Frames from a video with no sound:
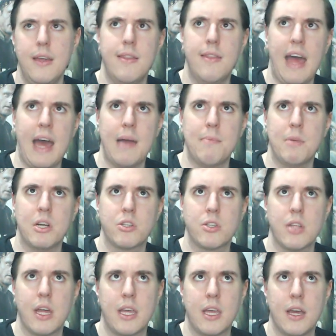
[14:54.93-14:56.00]
that
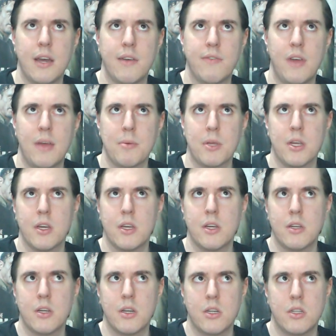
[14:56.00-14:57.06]
much like
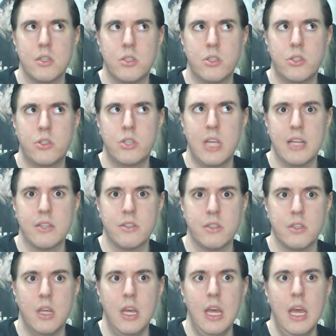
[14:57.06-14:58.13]
Famke
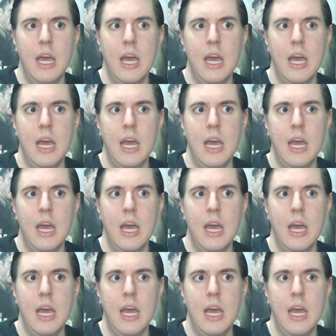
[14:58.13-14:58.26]
Janssen.